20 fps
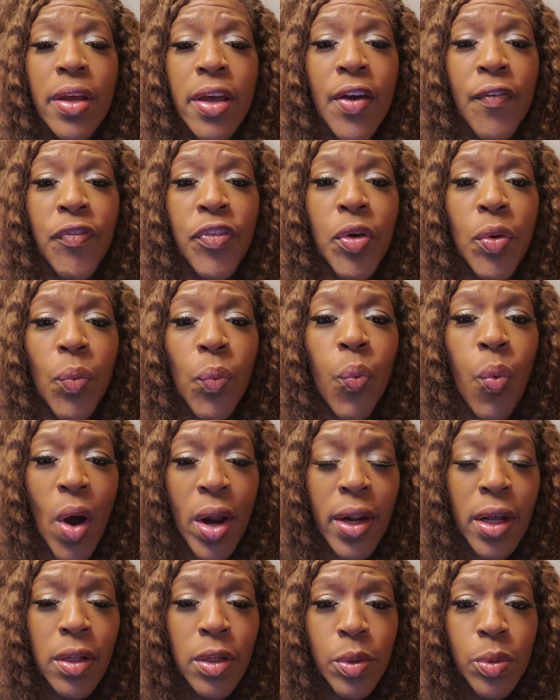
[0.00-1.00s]
If you
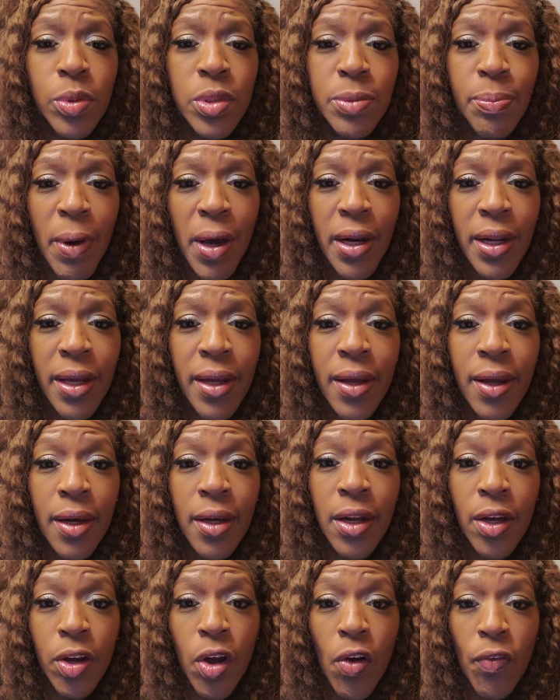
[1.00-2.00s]
want to lose money,
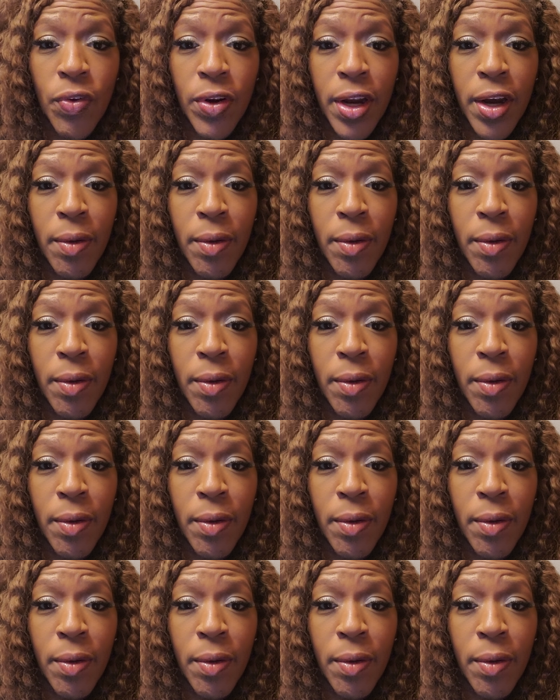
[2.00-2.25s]
look over